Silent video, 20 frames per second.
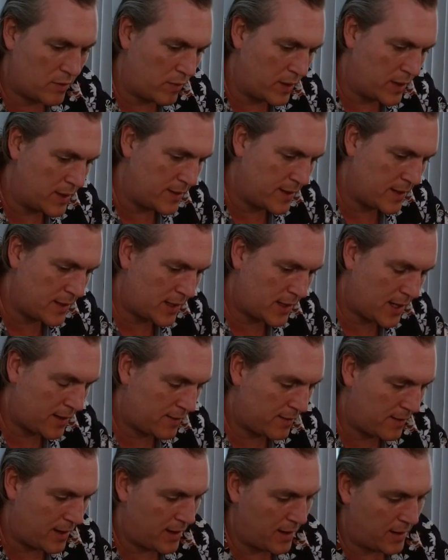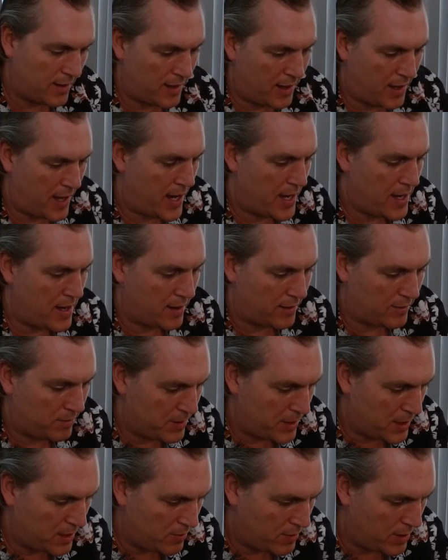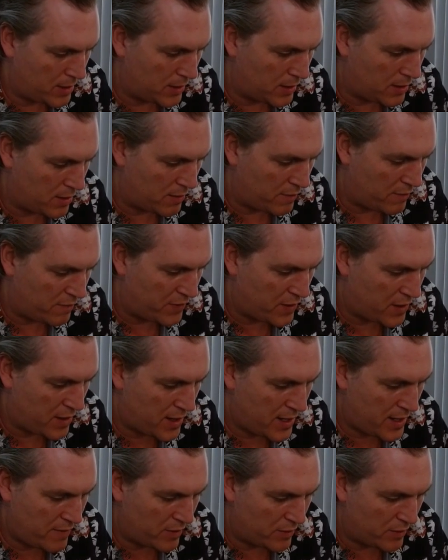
We didn't get to 8 XP, we only got 5.